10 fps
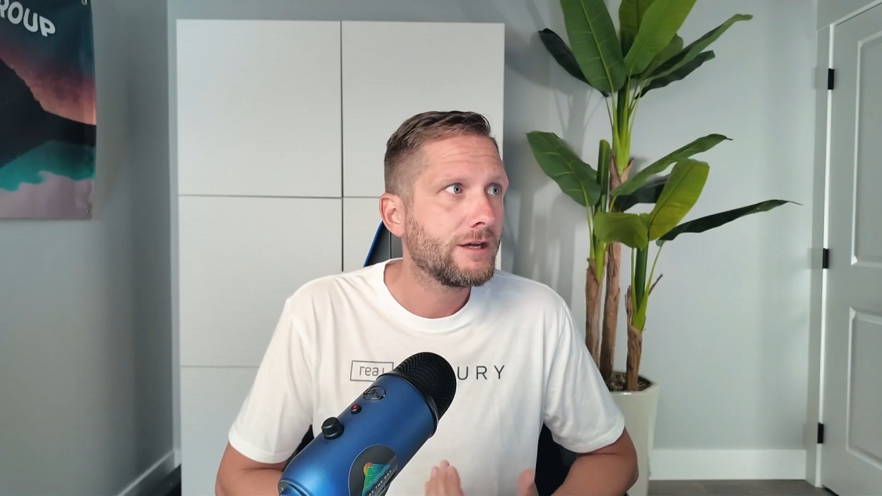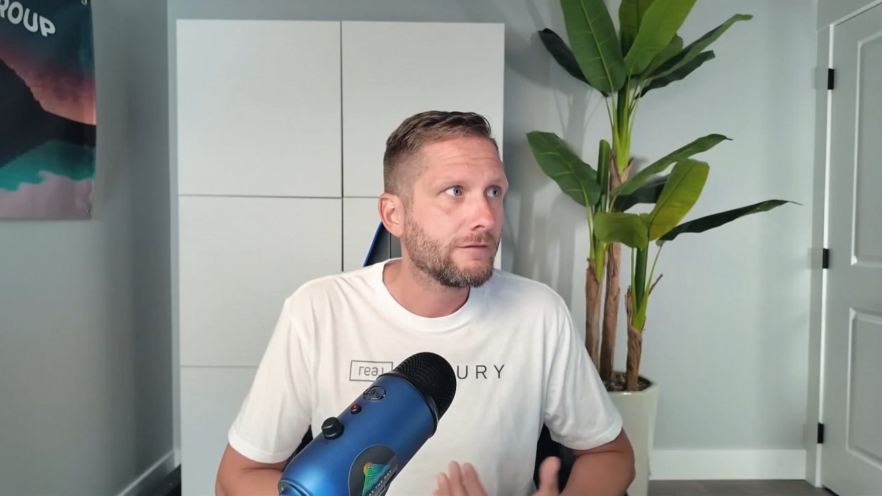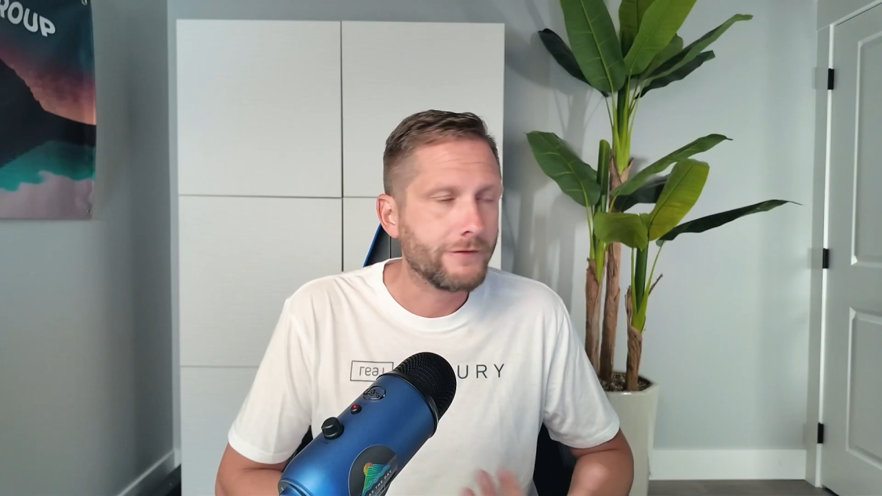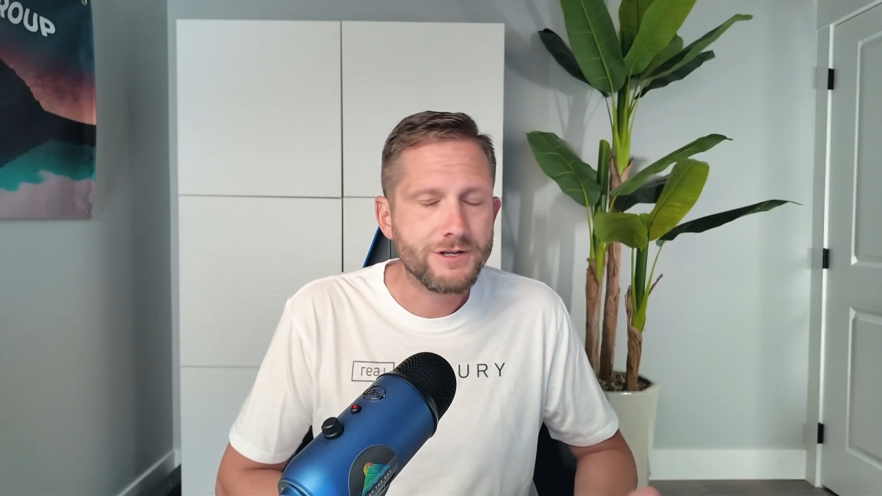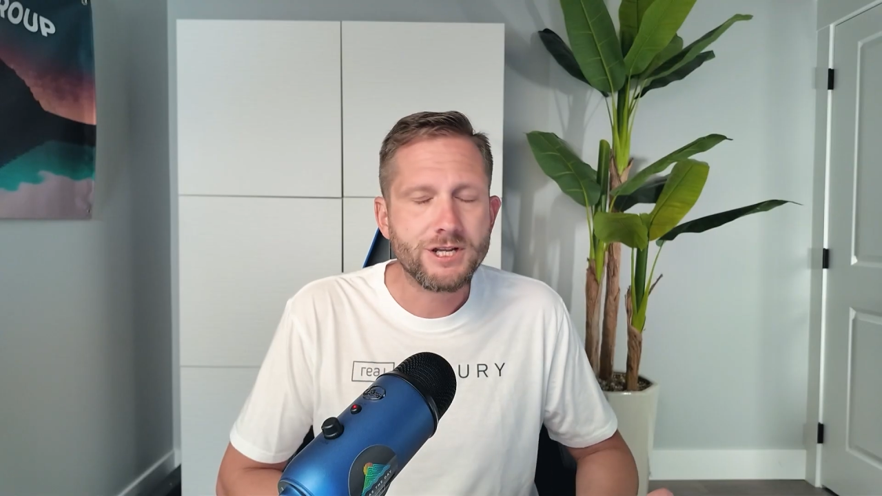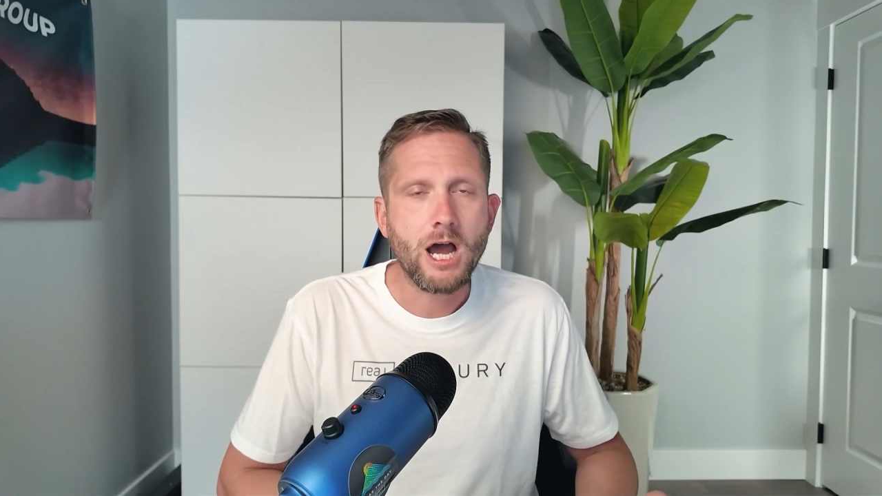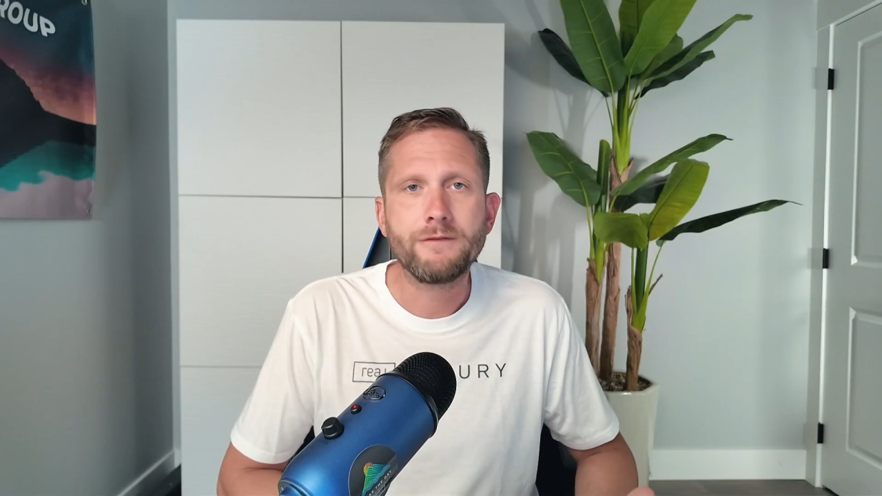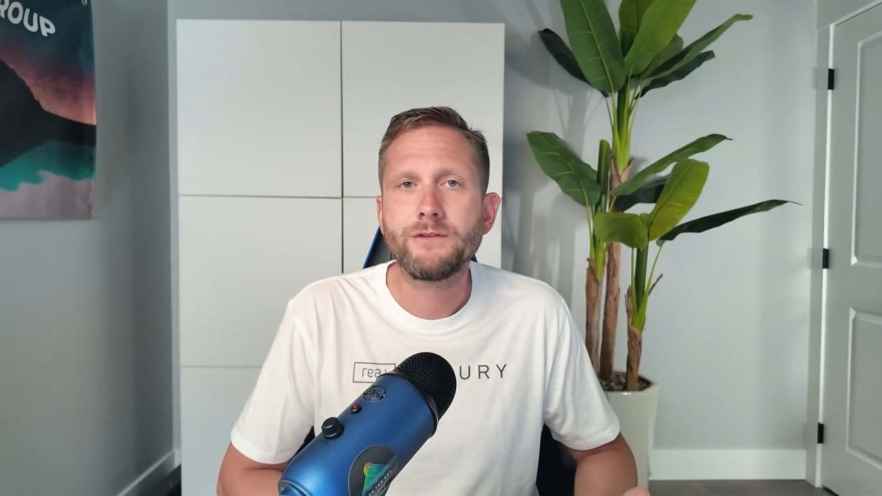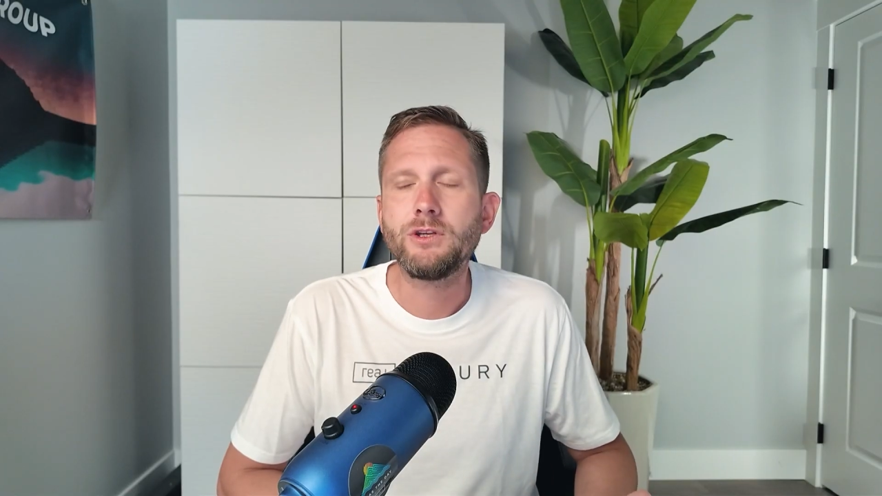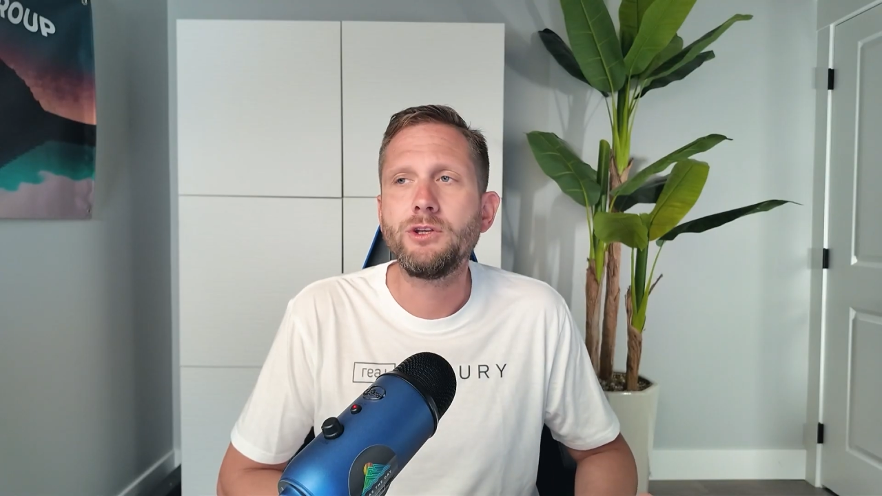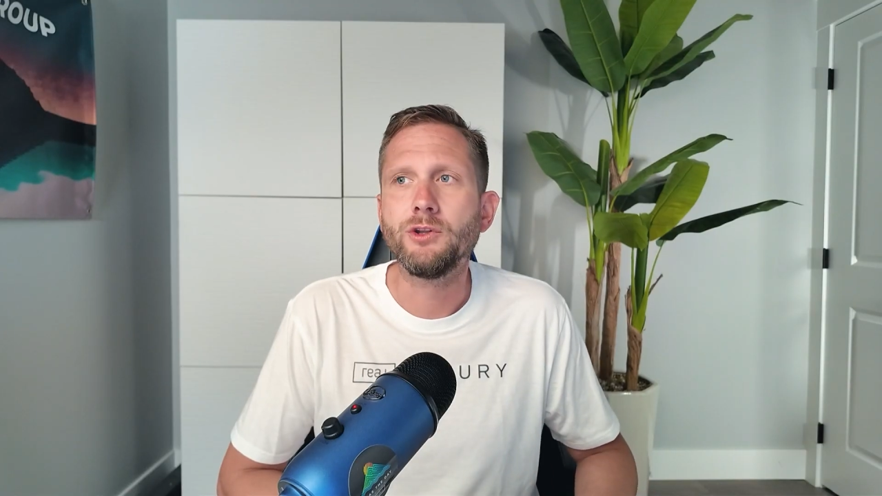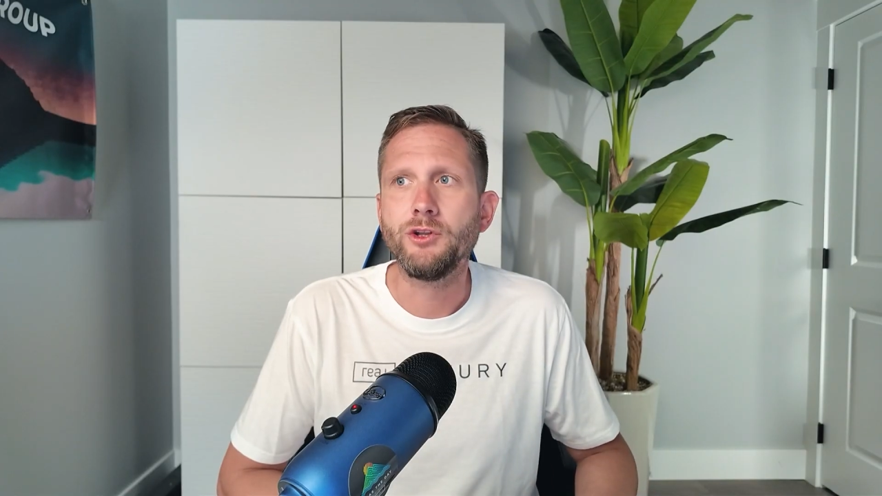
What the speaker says: First off, you'll